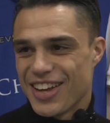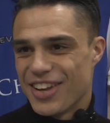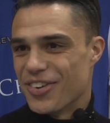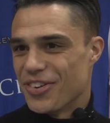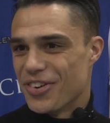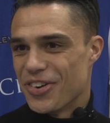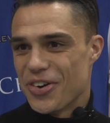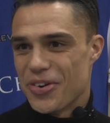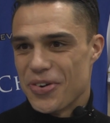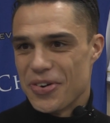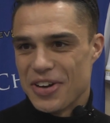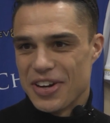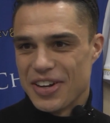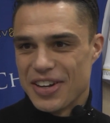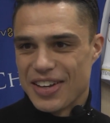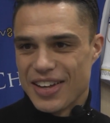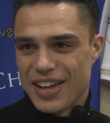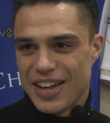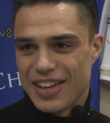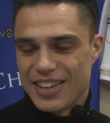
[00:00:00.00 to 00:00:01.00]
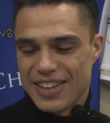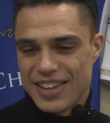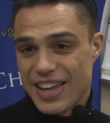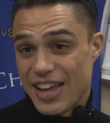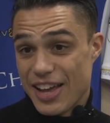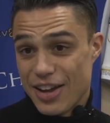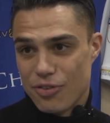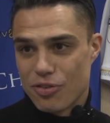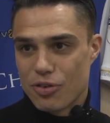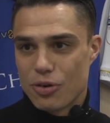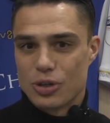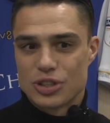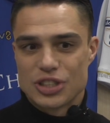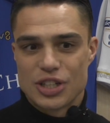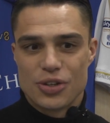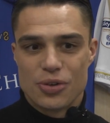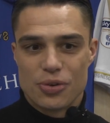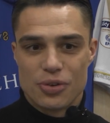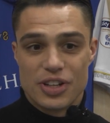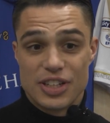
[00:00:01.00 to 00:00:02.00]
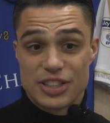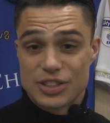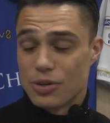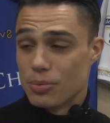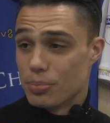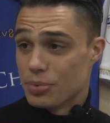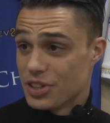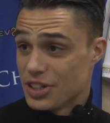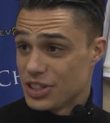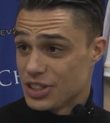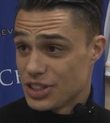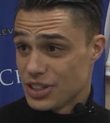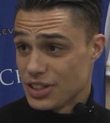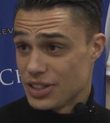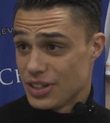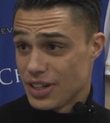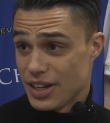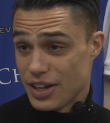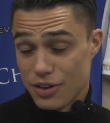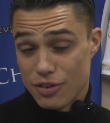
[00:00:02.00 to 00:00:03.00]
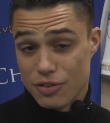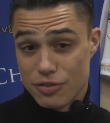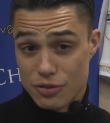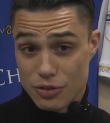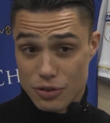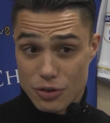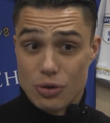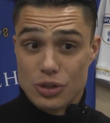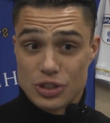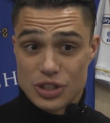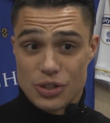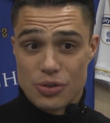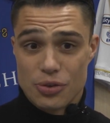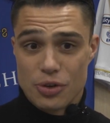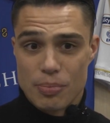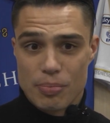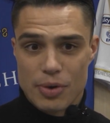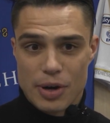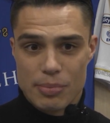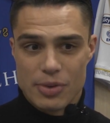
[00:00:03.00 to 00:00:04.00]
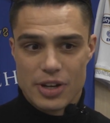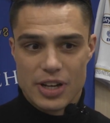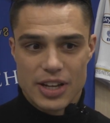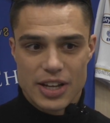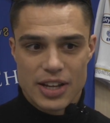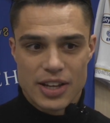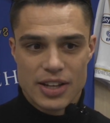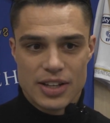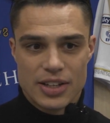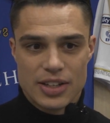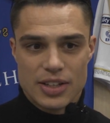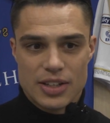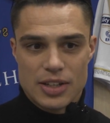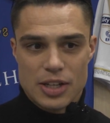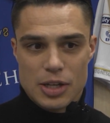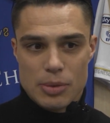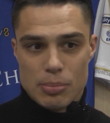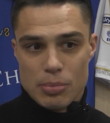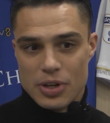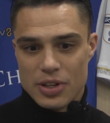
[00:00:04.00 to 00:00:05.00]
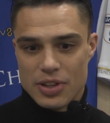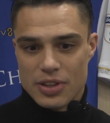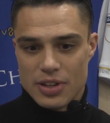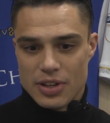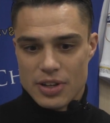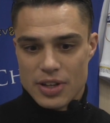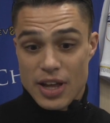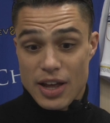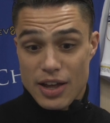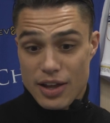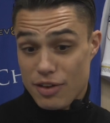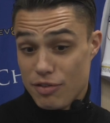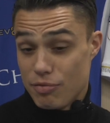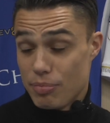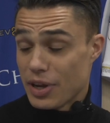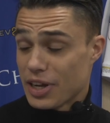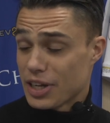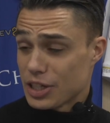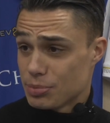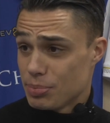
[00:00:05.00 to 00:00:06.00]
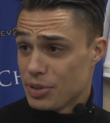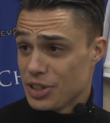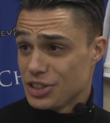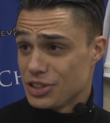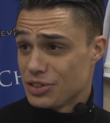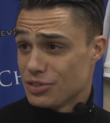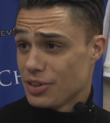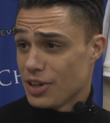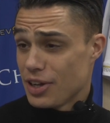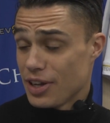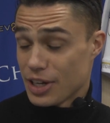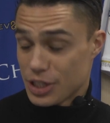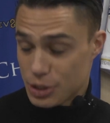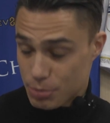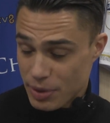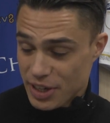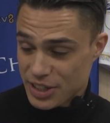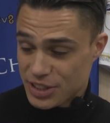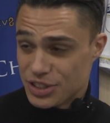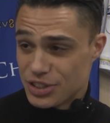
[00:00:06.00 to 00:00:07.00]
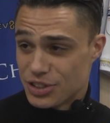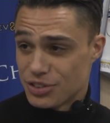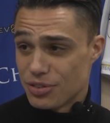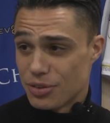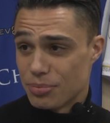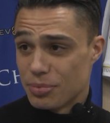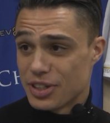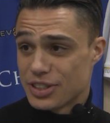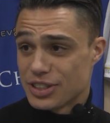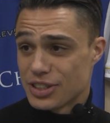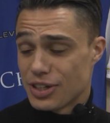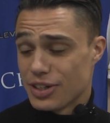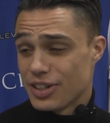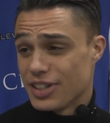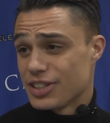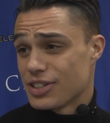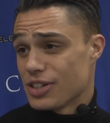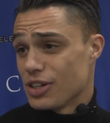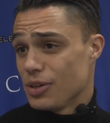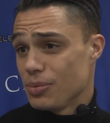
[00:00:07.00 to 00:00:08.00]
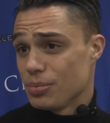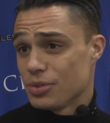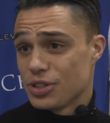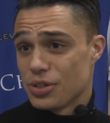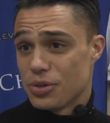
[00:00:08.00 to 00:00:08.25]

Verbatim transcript: I don't know. Uh, yeah, of course I know this competition, and of course I know the Premier League. But uh, yeah, I have big expectations expectations from this, this club.